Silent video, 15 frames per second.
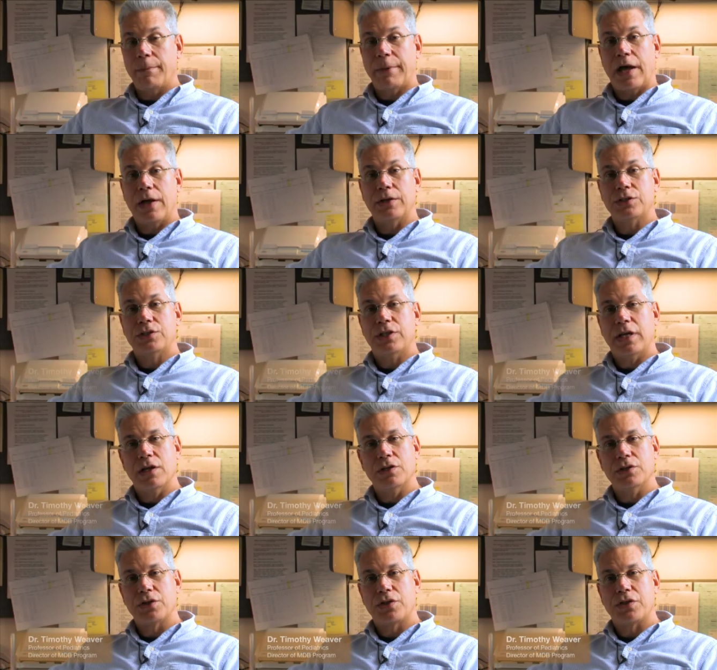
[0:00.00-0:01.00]
about
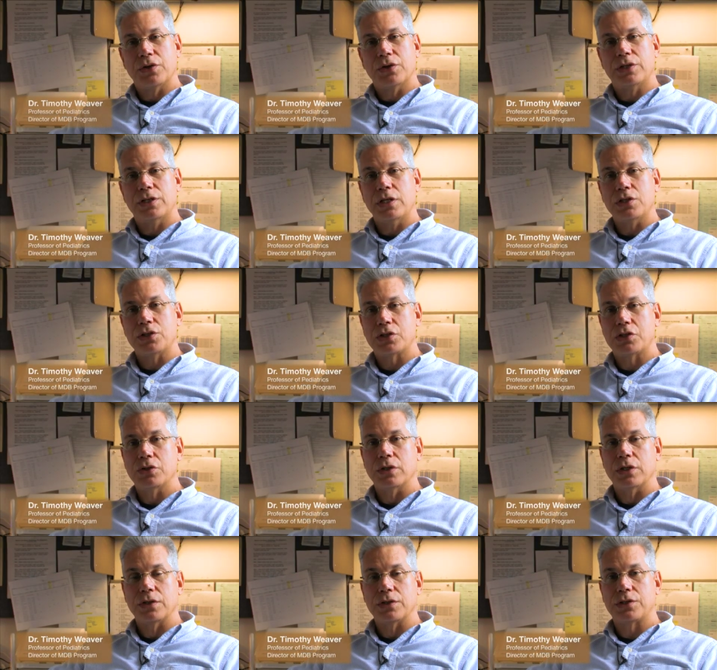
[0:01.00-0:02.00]
10 to 13
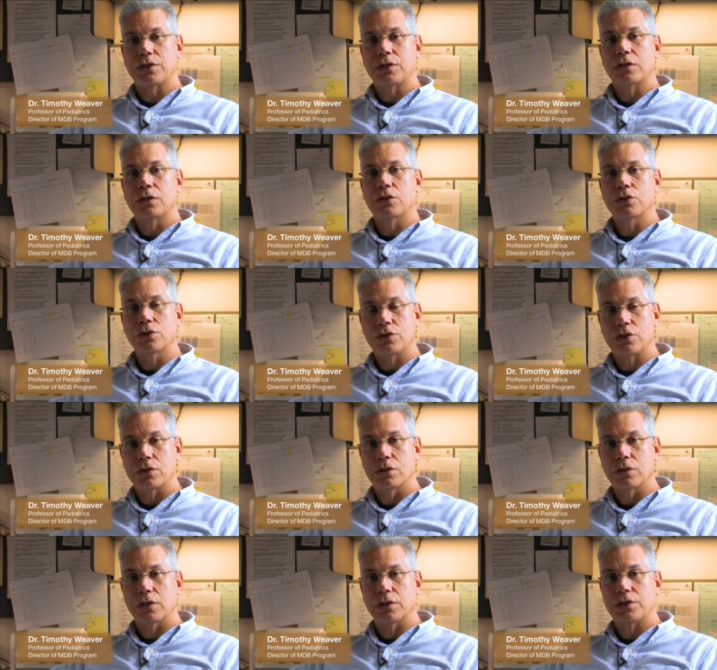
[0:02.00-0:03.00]
students, new
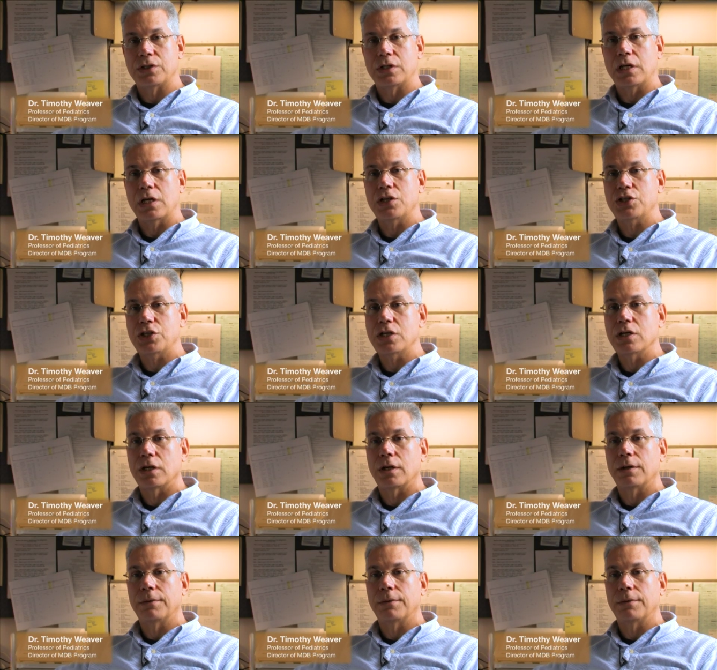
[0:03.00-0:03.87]
students, each year.